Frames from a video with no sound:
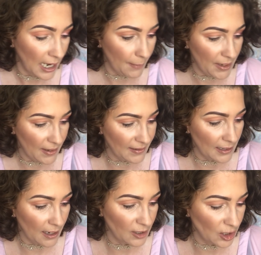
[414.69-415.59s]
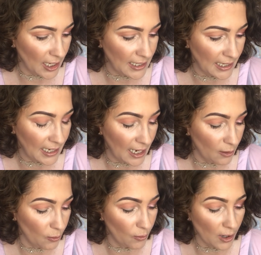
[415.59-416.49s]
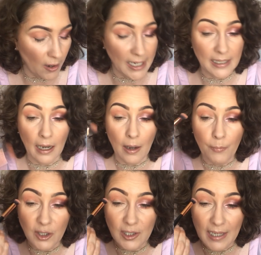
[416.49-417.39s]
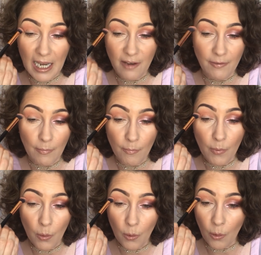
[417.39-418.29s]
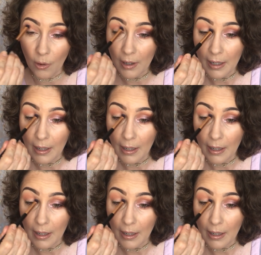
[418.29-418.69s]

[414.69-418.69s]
I mean, there's another shade in here called Light Up, which is even more